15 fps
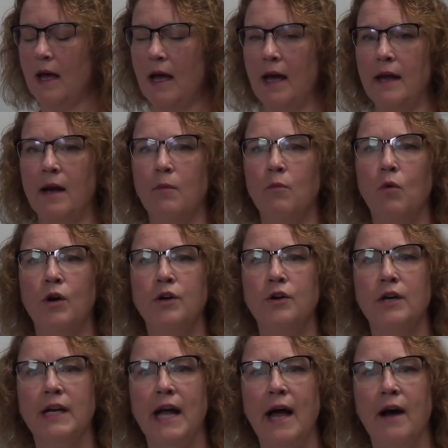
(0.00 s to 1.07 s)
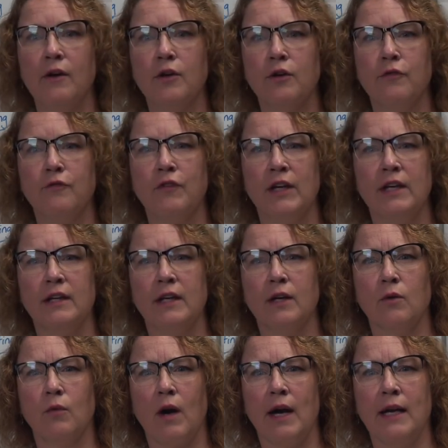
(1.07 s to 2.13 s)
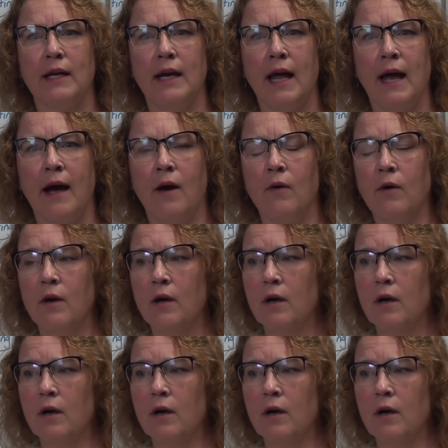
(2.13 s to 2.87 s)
And I'm wondering how you're feeling right now